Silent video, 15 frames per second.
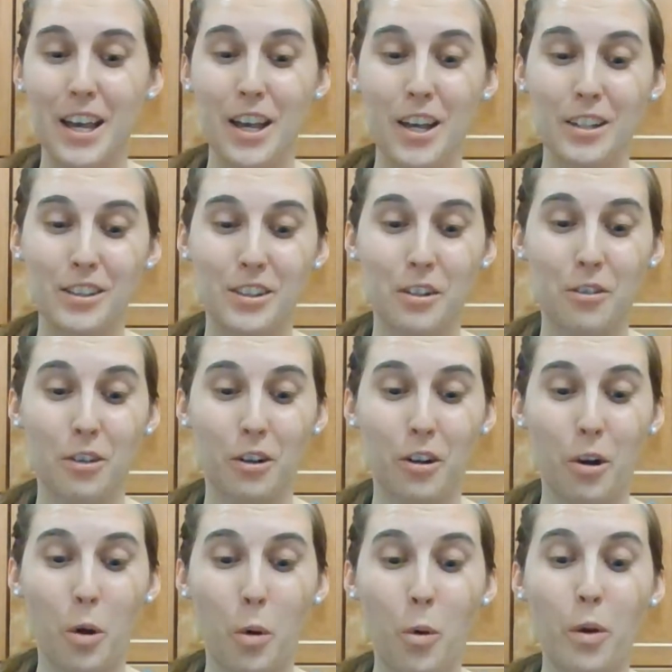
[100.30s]
So the
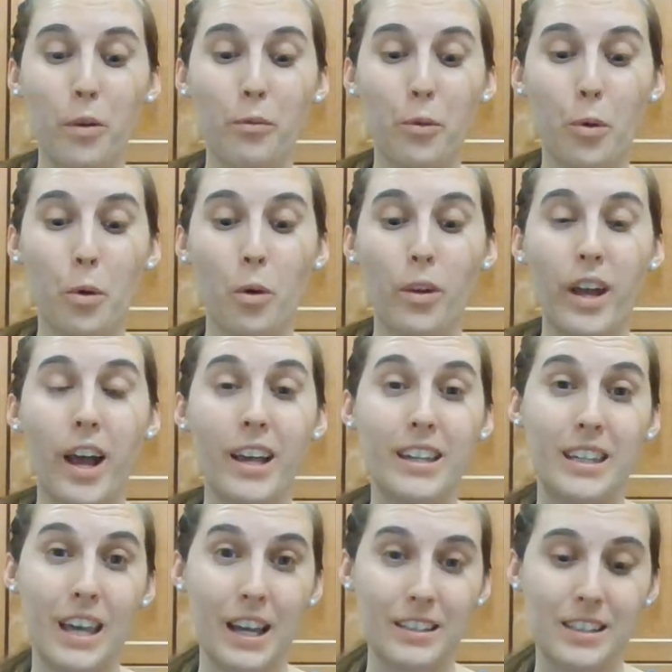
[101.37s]
court ruled
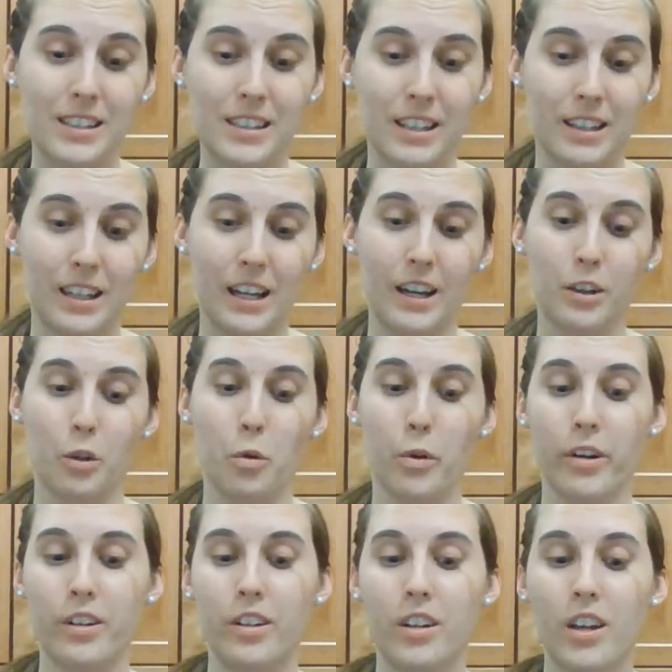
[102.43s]
against the
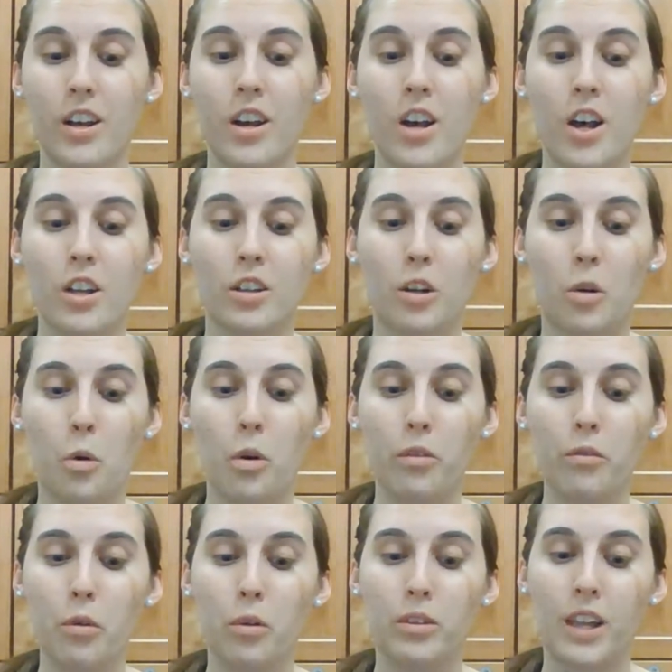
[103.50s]
landlord. The court
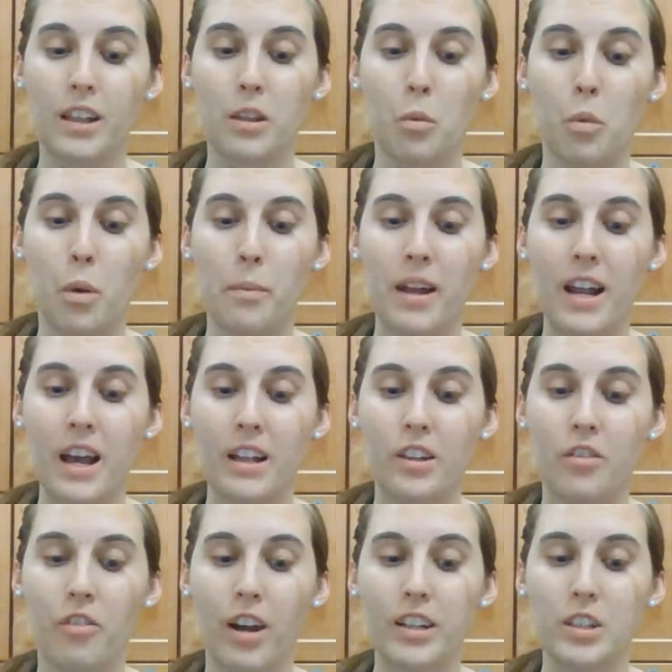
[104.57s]
ruled that the woman had the
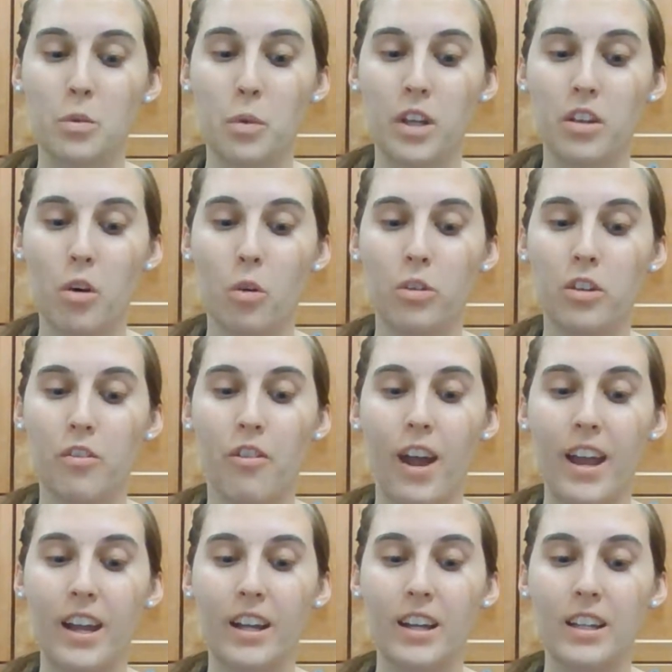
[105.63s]
right to withhold the rent
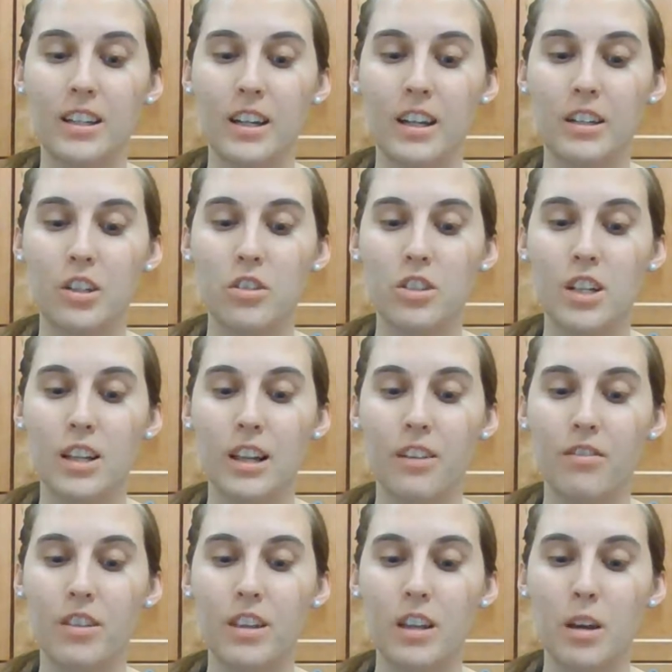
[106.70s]
and continue to live
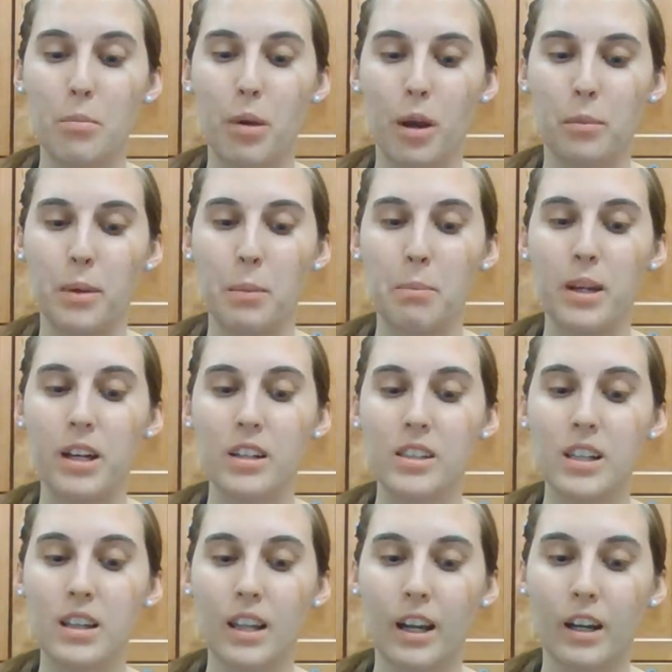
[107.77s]
in the apartment because the
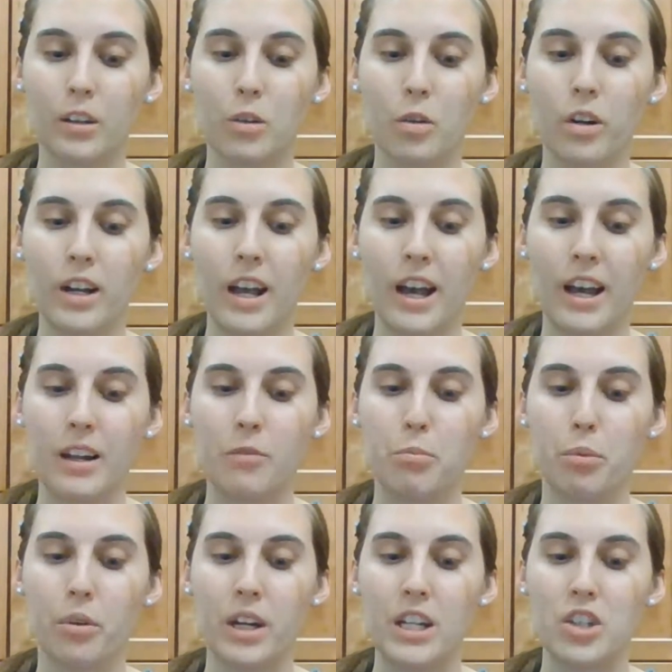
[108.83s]
landlord had
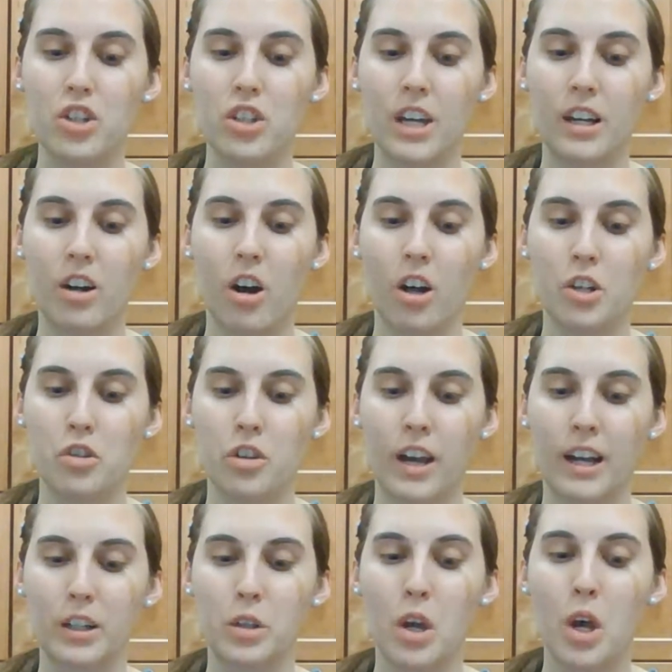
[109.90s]
breached a
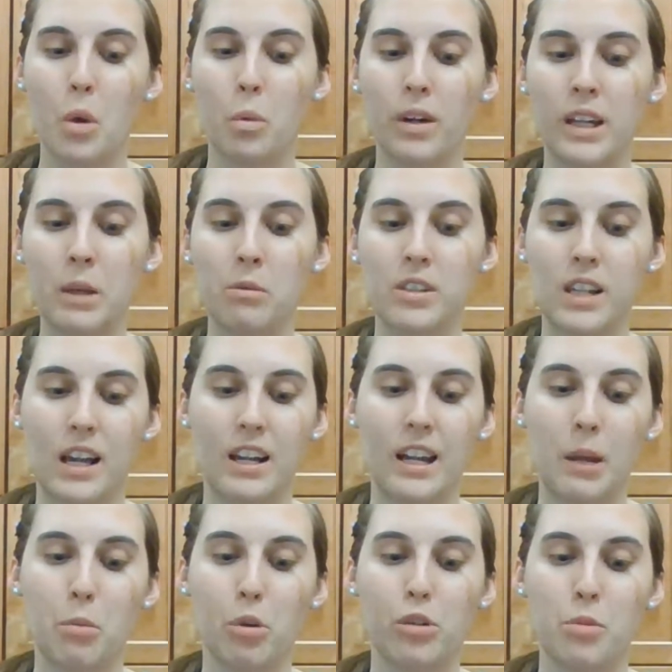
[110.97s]
contract when he was
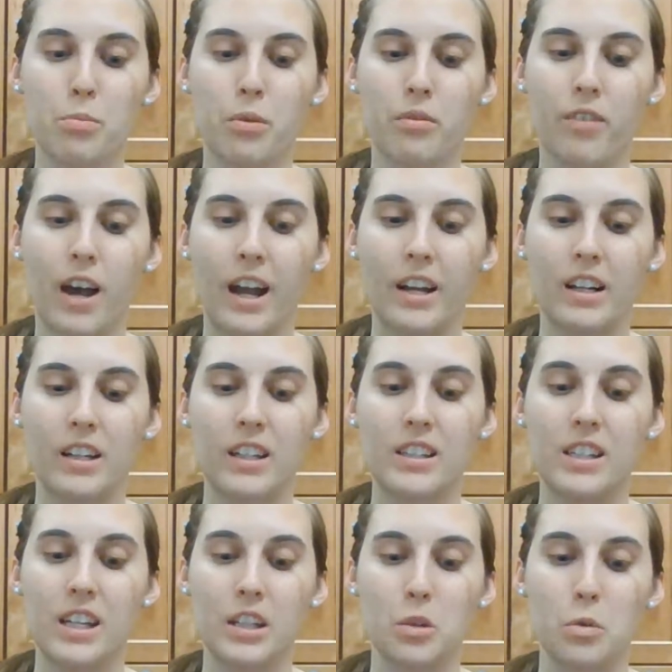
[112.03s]
unable to provide a
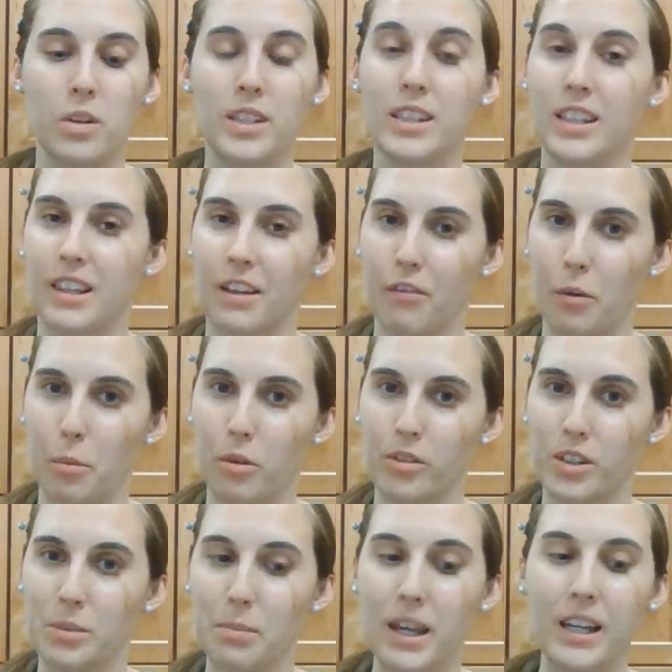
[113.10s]
continuous livable
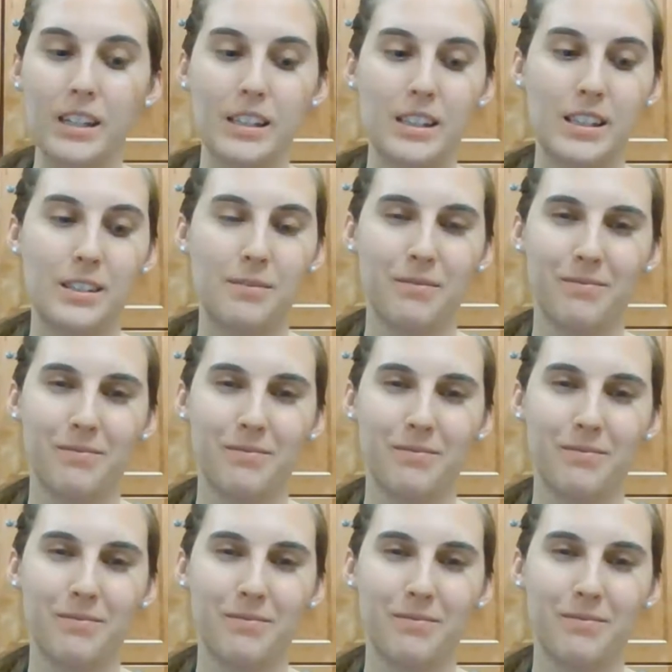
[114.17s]
space.